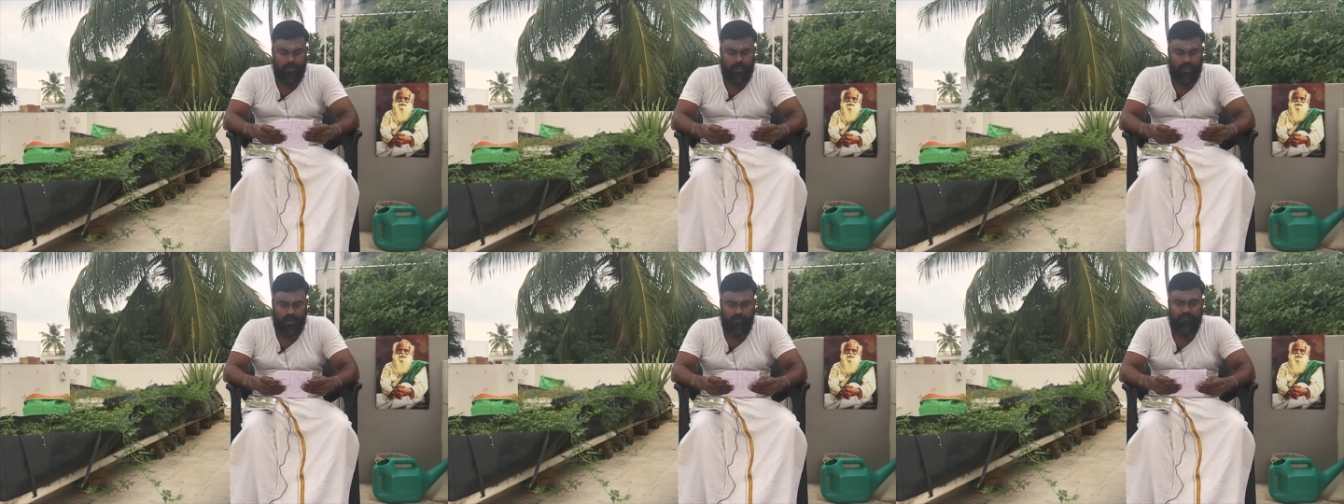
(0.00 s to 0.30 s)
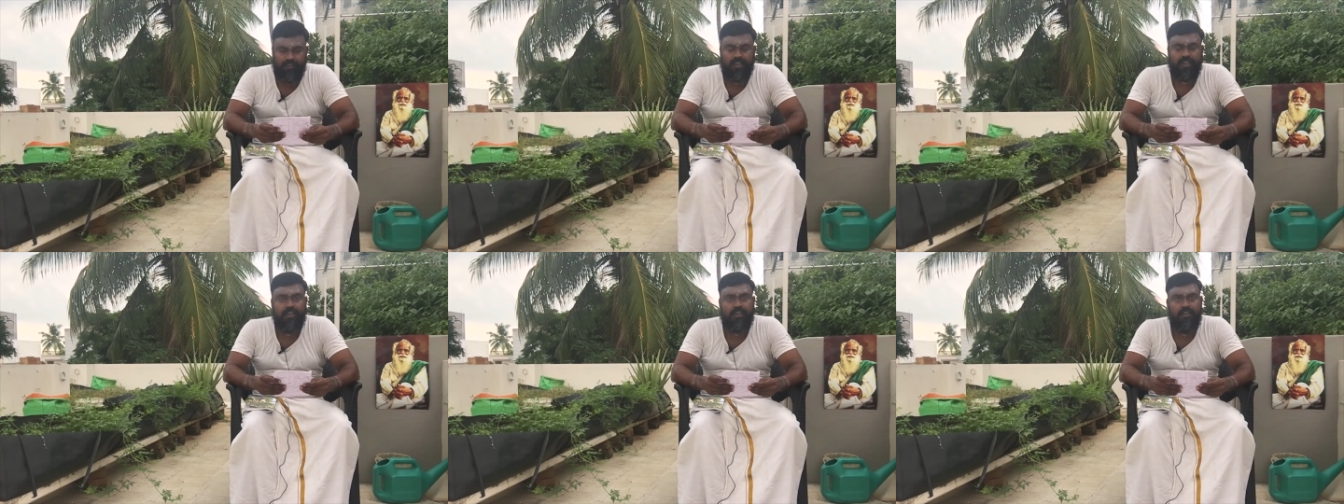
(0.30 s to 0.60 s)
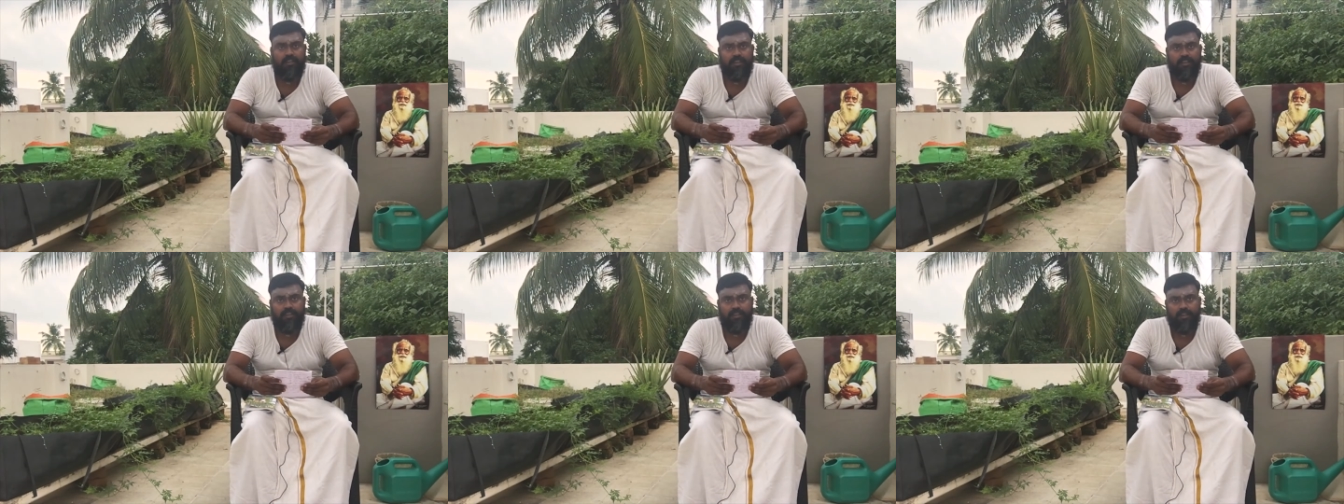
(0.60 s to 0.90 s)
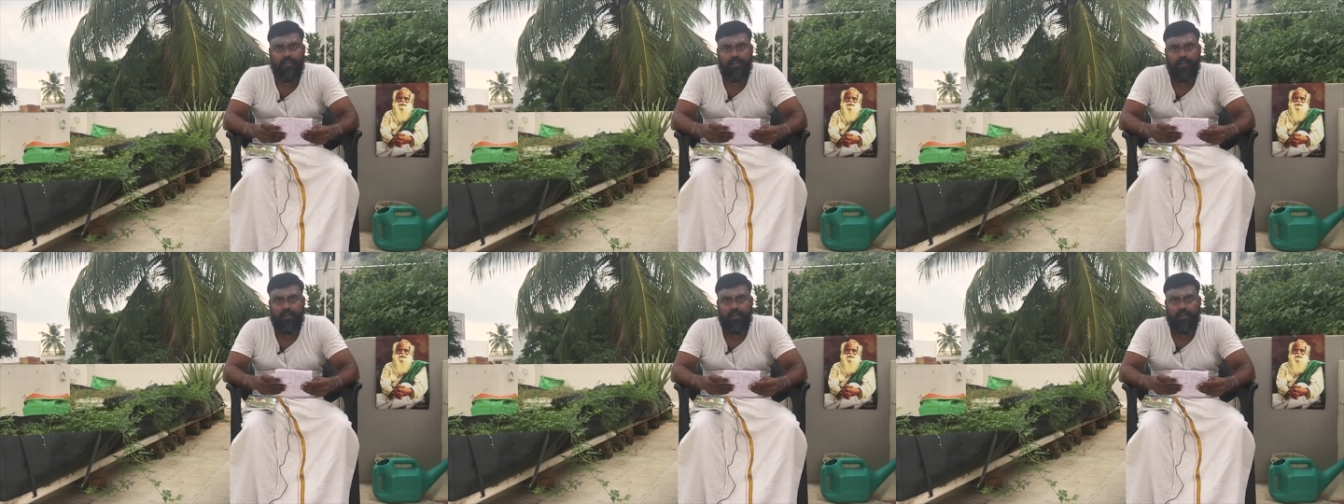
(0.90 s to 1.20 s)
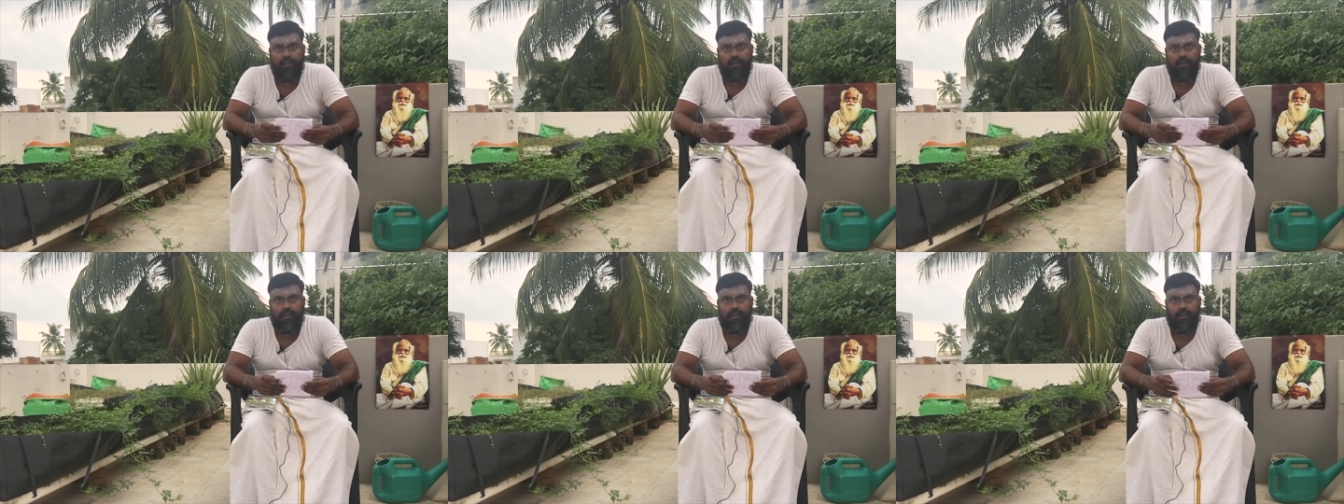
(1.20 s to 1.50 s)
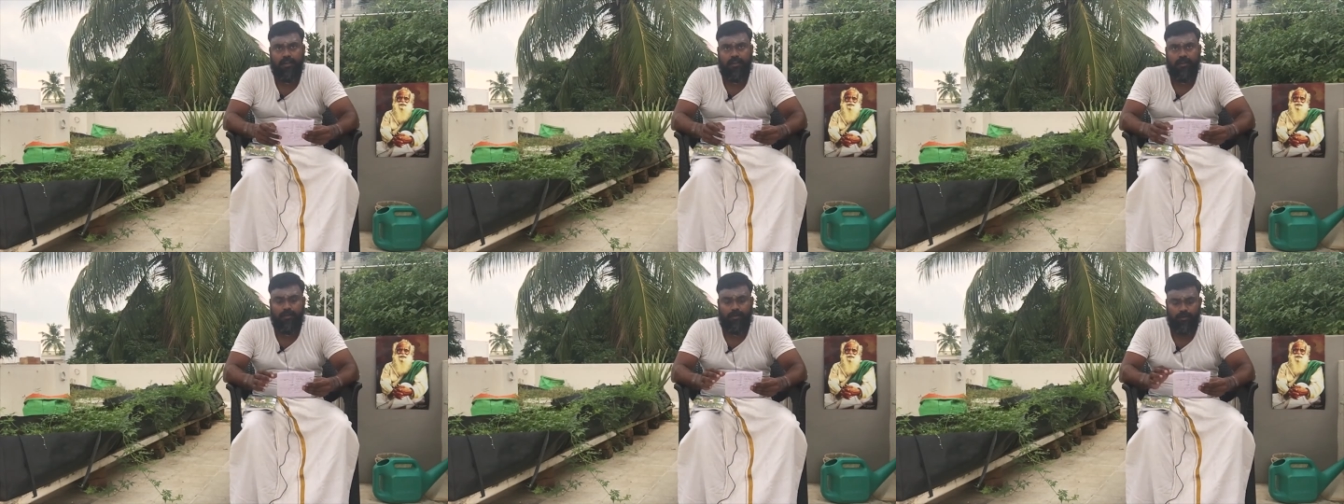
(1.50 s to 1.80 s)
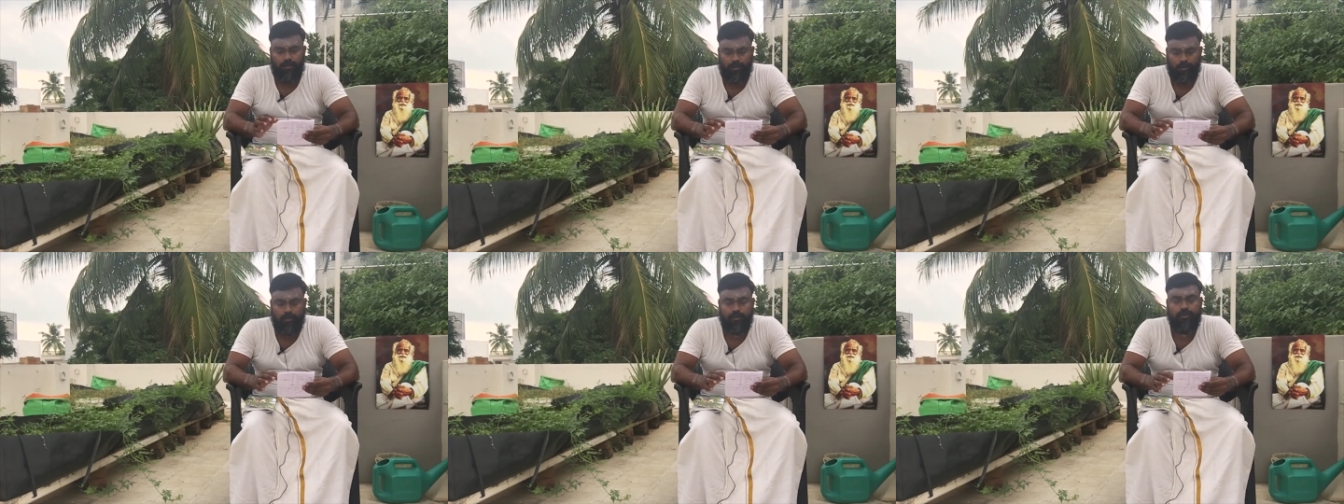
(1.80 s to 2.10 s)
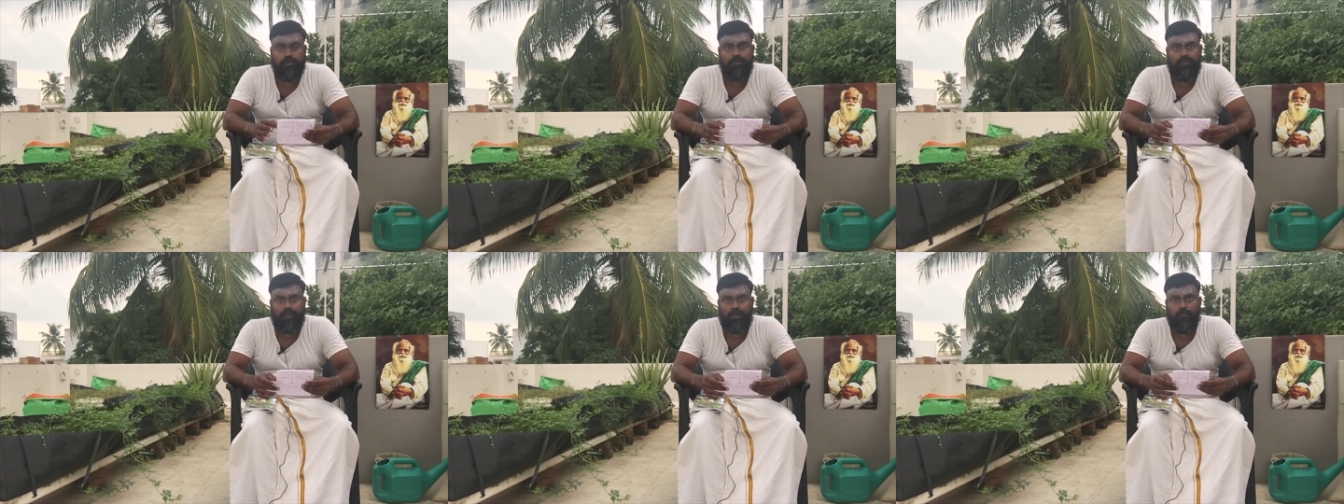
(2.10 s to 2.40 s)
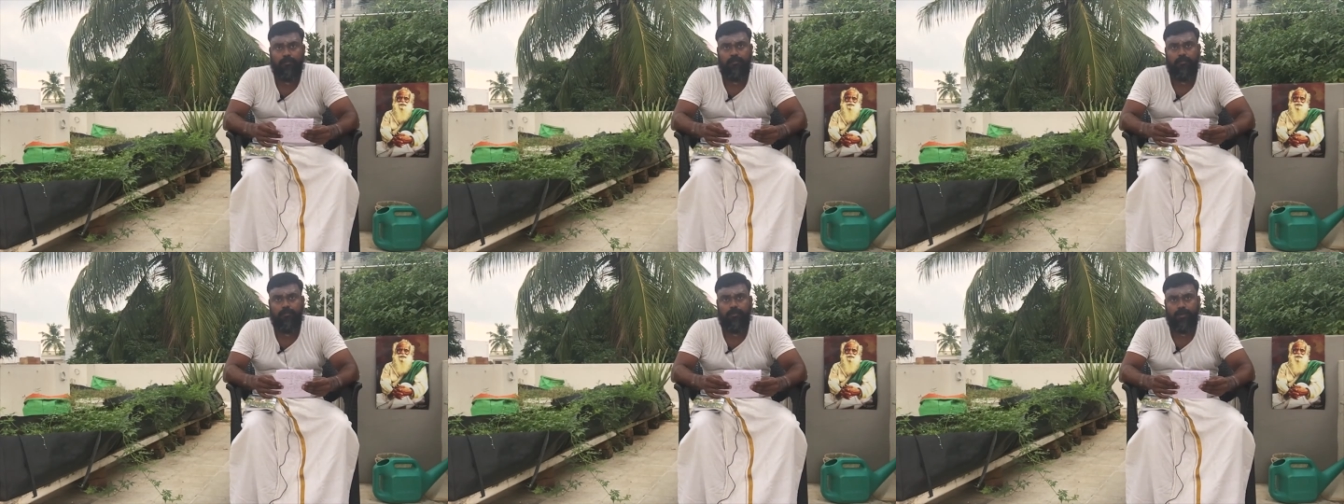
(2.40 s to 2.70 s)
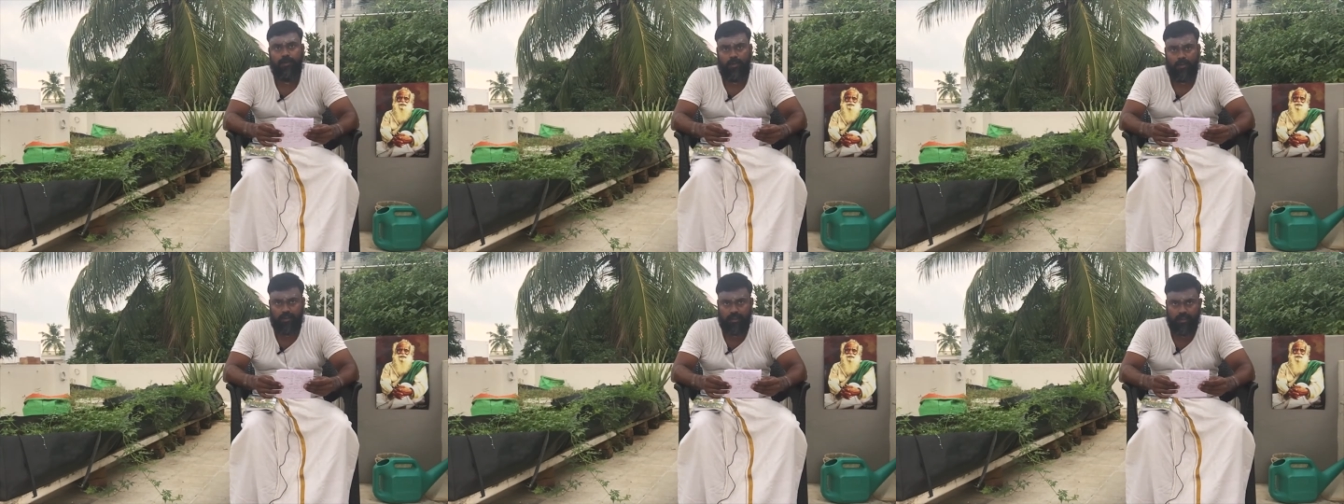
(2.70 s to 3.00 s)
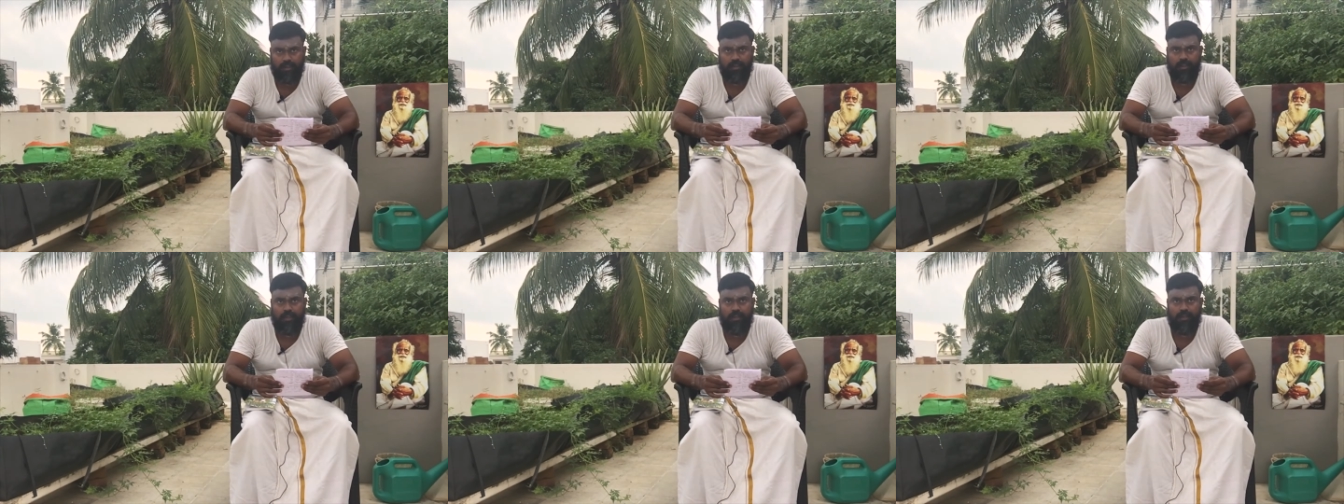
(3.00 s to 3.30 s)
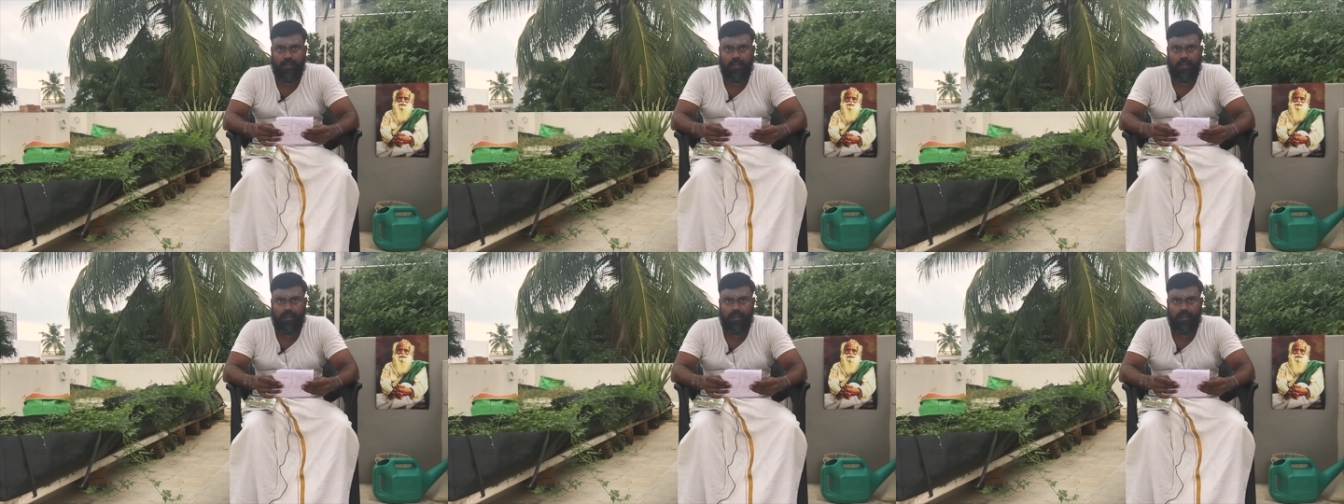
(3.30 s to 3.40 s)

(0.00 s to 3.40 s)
I've taken the notes from Dr.